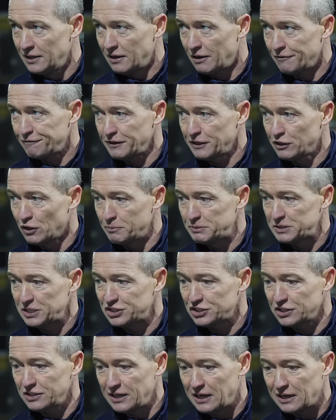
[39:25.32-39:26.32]
I think
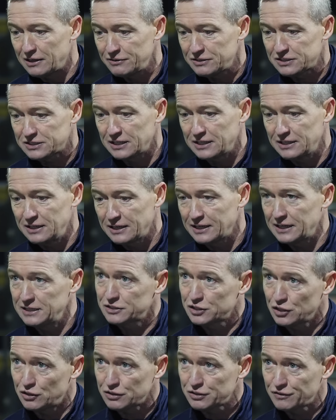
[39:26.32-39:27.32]
opposition now, you've seen it
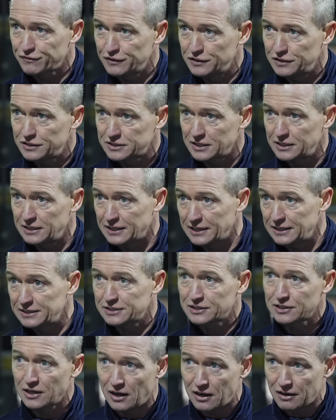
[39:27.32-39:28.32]
against Oxford, seen it
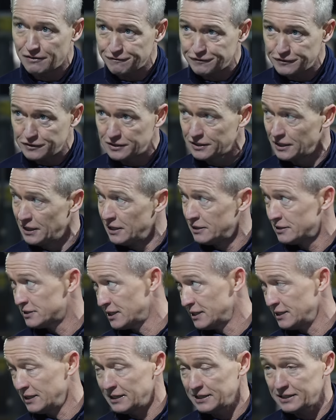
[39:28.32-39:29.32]
against Dartford,
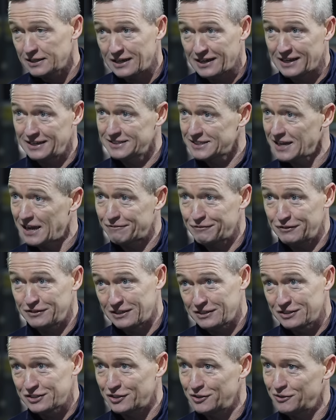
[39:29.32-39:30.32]
seen it against Havant
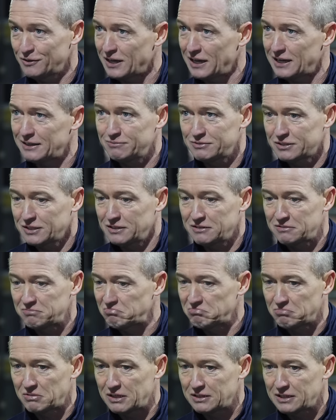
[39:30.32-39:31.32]
in two games that,
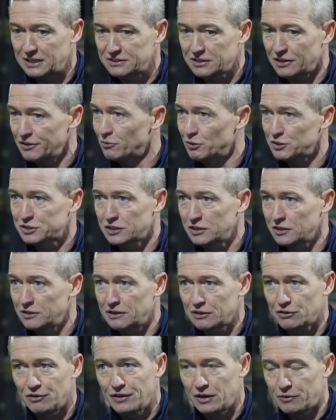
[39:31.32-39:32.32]
that they don't know what to do.
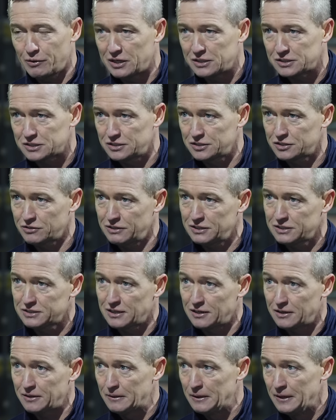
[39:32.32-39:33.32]
They've got no answer to it.
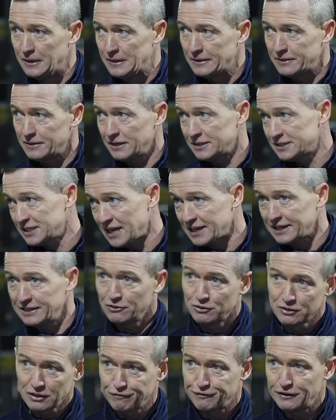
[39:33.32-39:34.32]
So attacking
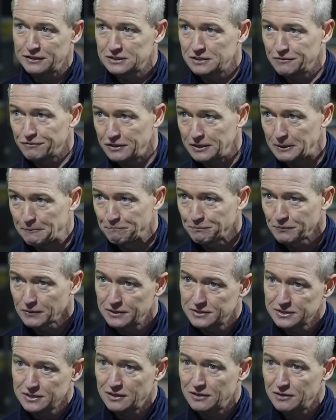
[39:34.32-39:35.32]
or defensively.
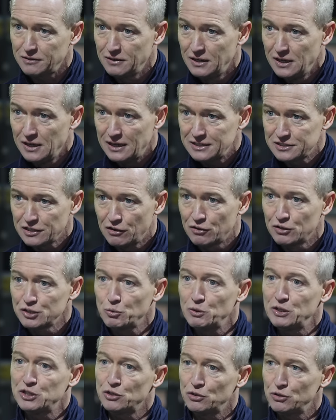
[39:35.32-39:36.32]
So as long as
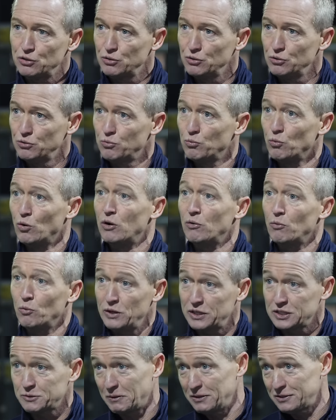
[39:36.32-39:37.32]
we do what
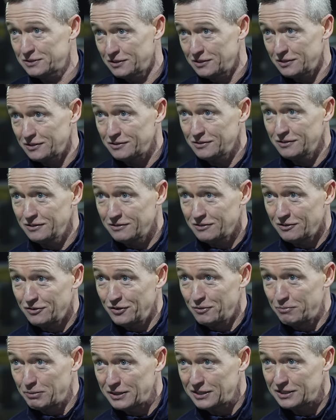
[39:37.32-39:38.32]
we're supposed to do on
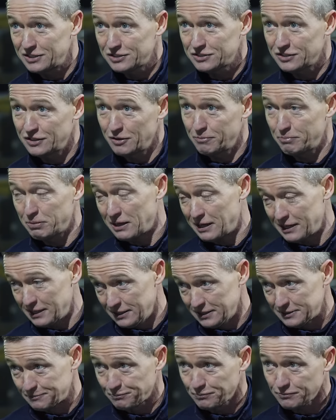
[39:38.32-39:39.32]
the pitch and the
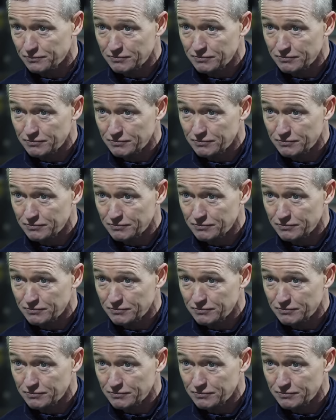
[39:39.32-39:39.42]
players